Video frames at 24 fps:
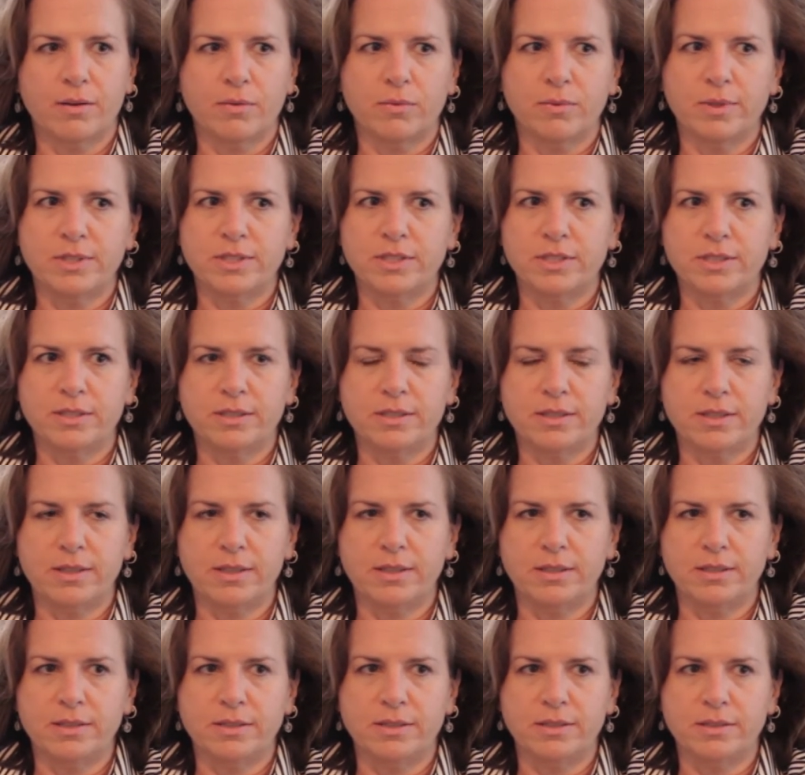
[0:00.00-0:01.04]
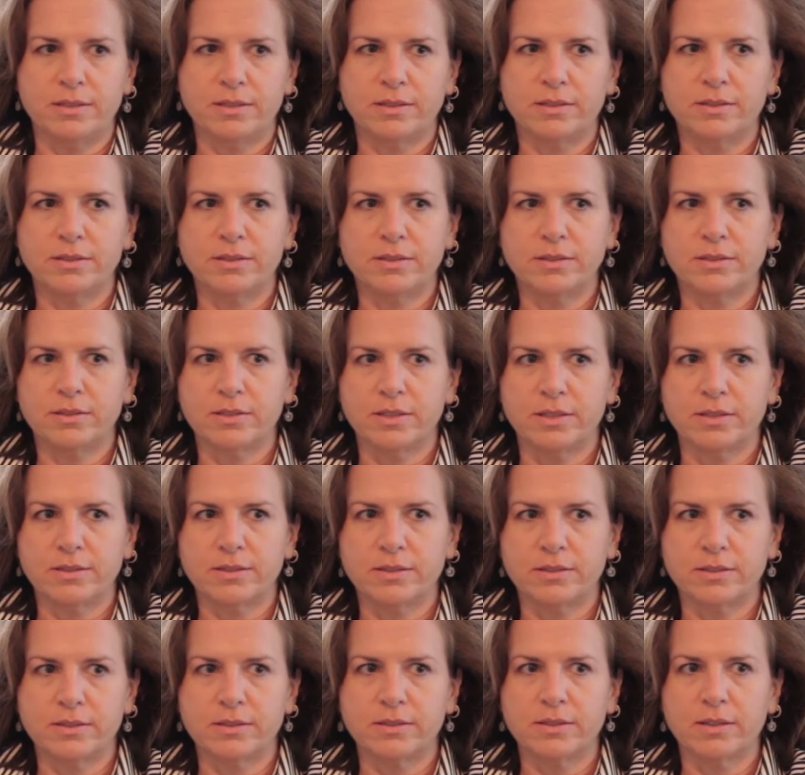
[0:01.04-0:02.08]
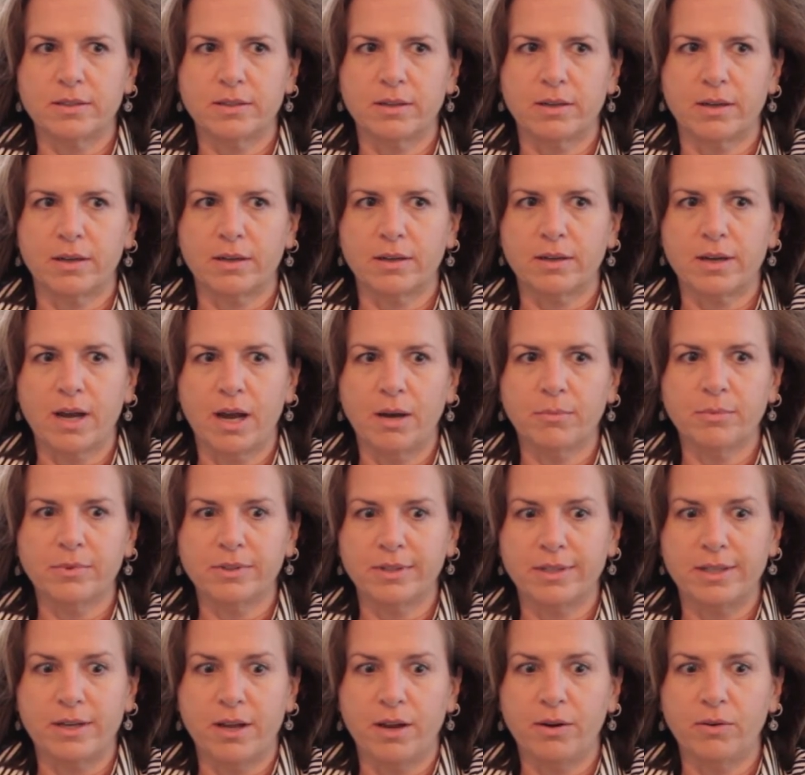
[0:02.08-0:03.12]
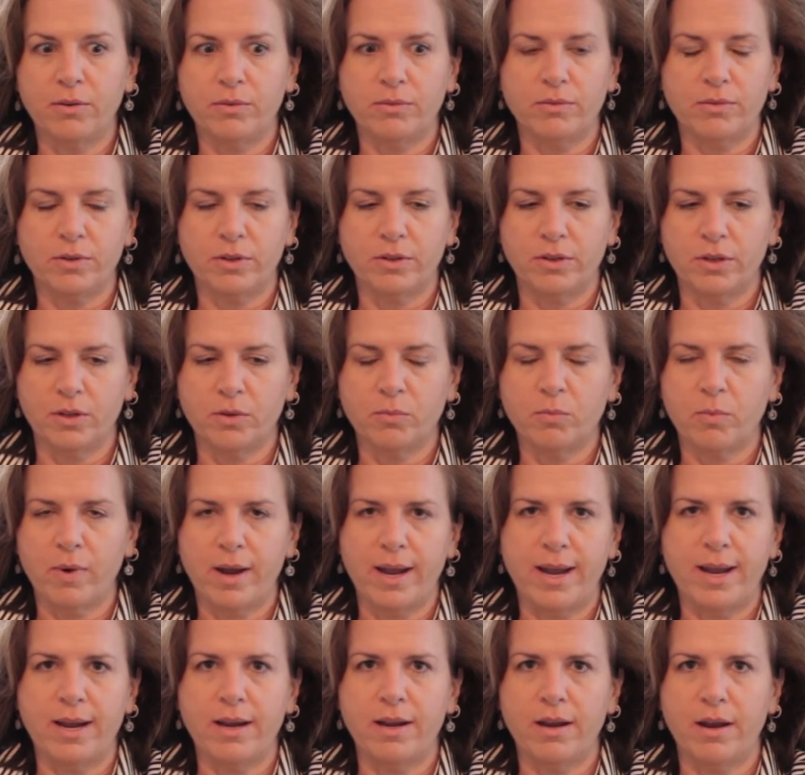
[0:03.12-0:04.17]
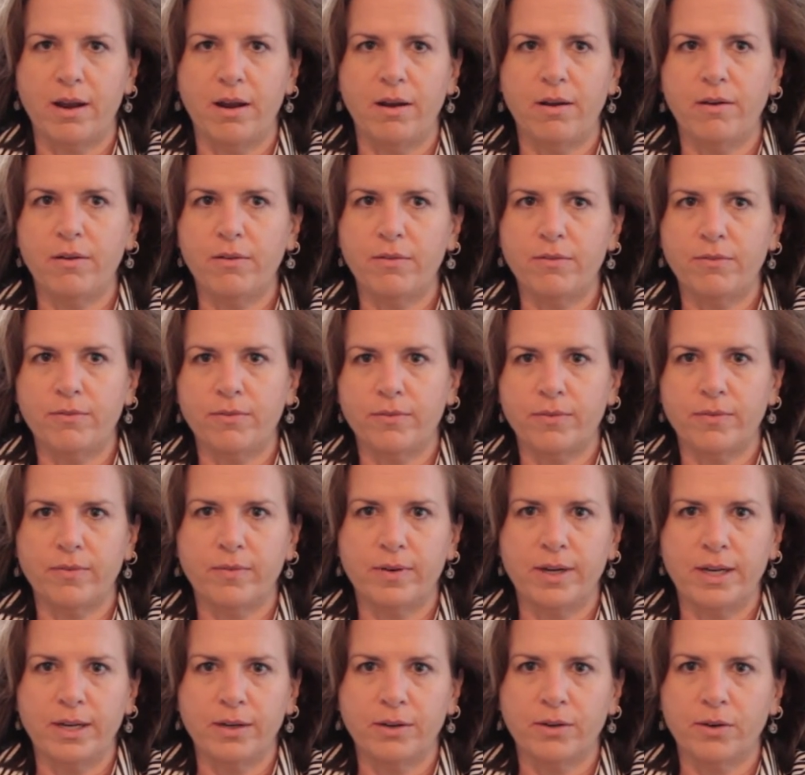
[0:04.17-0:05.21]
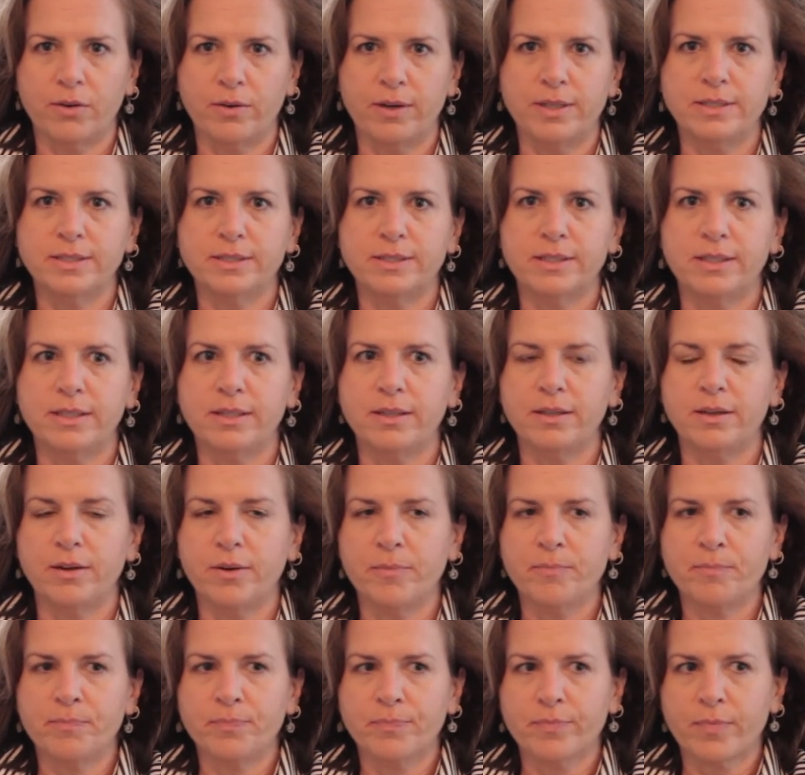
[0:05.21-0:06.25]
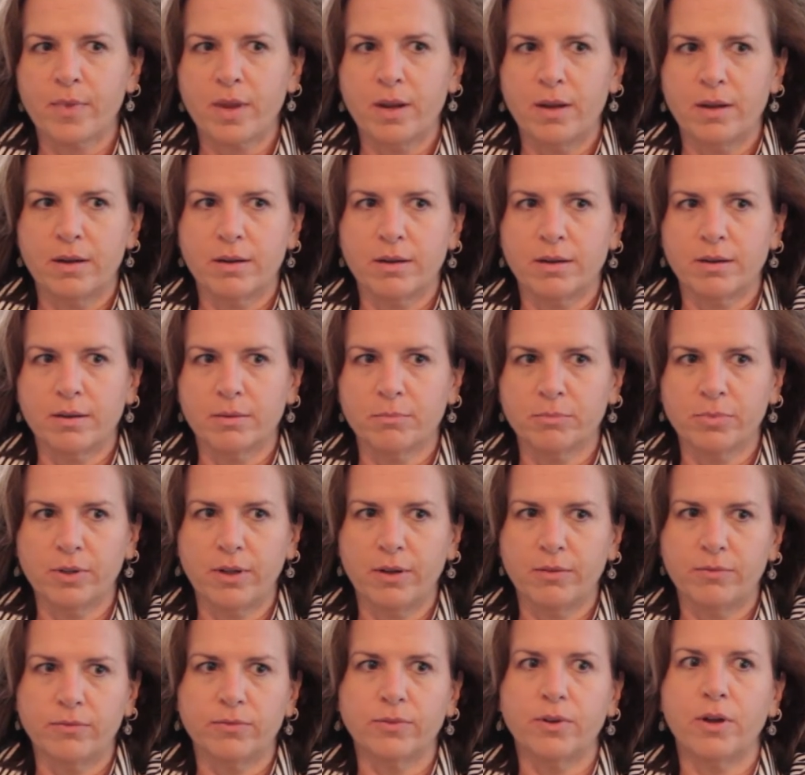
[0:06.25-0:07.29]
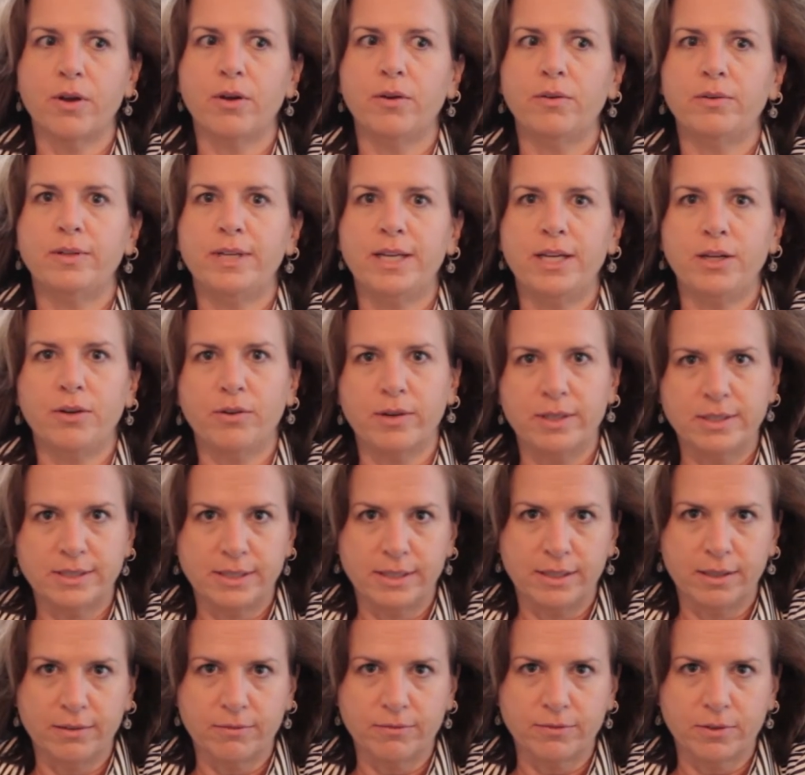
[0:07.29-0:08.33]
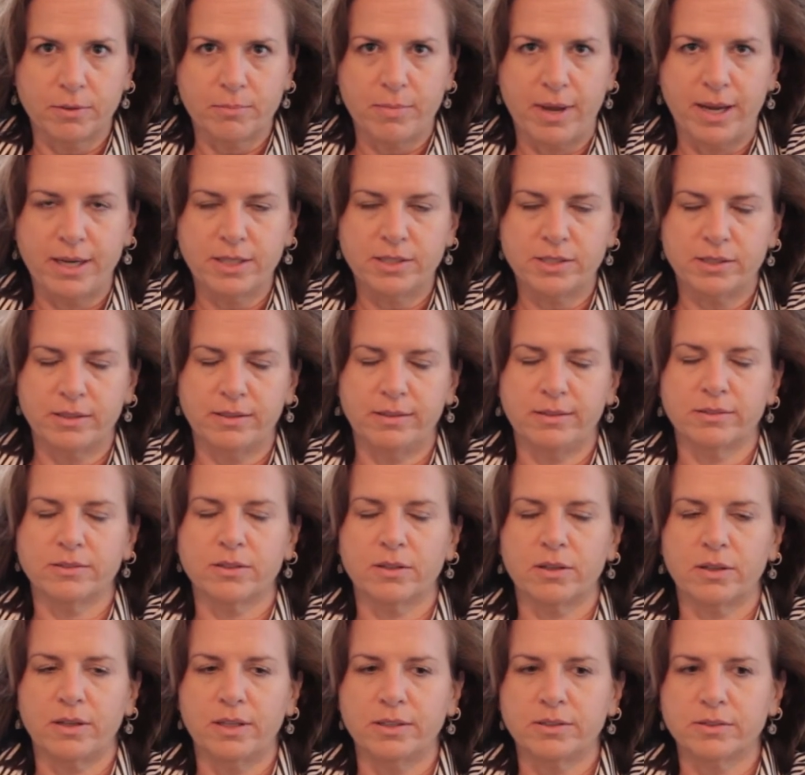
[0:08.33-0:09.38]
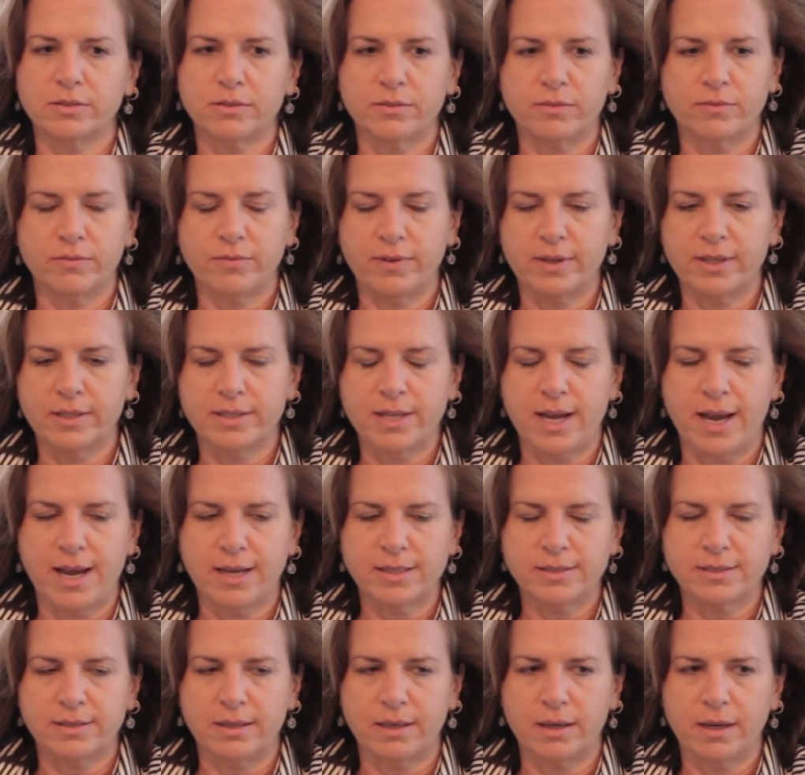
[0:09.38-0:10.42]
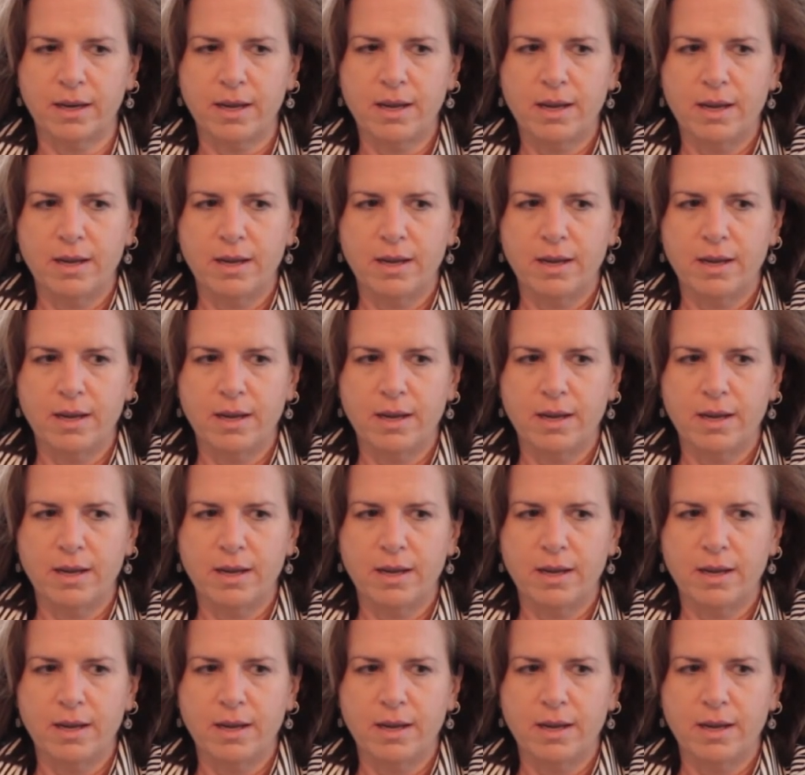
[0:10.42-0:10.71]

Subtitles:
which is just a commonly known good way of increasing blood flow, decreasing inflammation. It's fantastic.